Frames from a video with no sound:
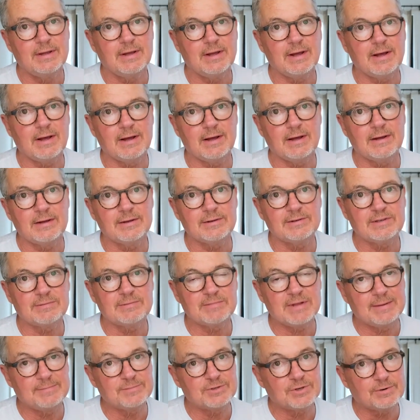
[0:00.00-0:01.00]

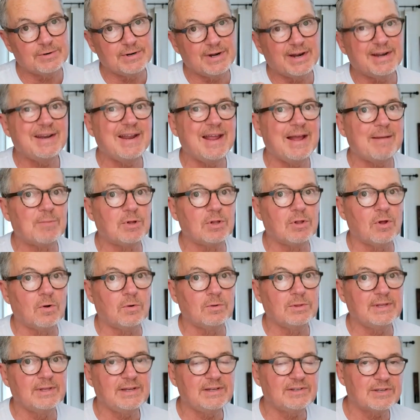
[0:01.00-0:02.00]
Sometimes they're an enamel only,